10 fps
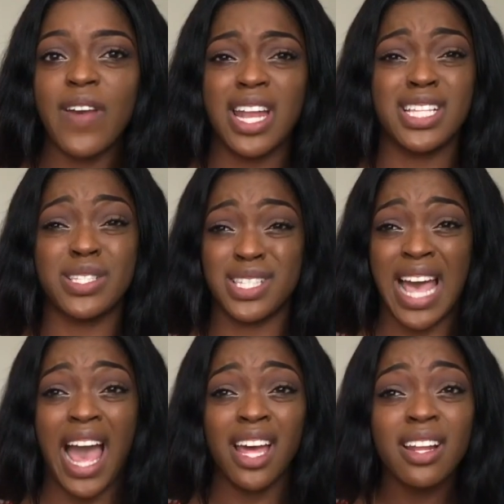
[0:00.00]
and it's
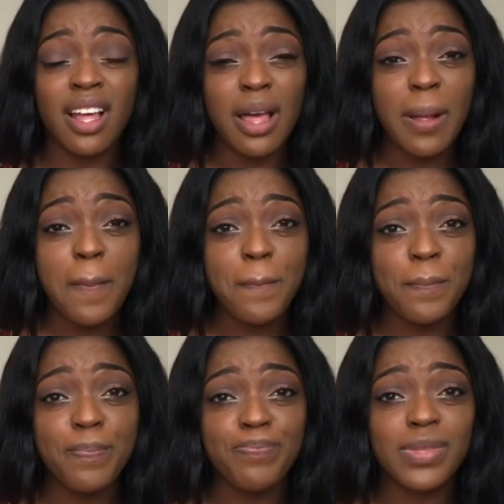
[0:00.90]
sad,
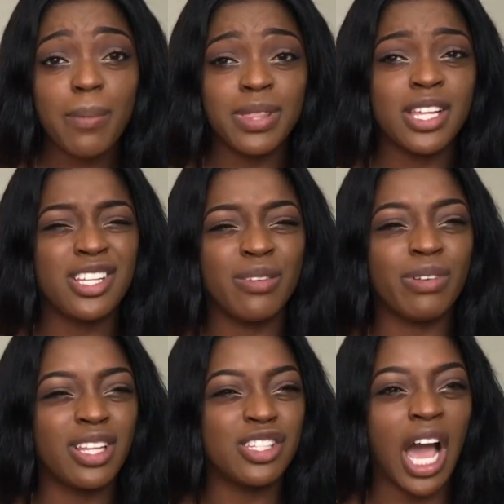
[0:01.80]
but they didn't
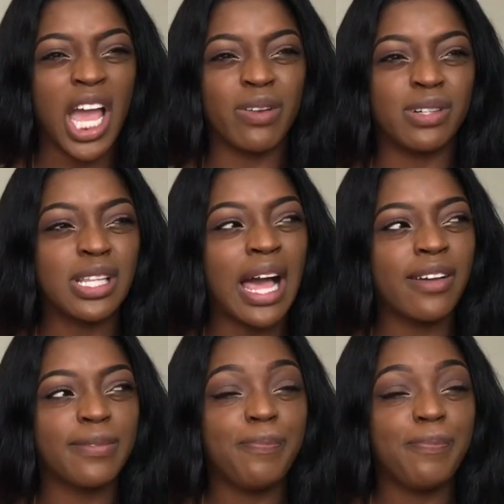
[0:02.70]
really die in real life?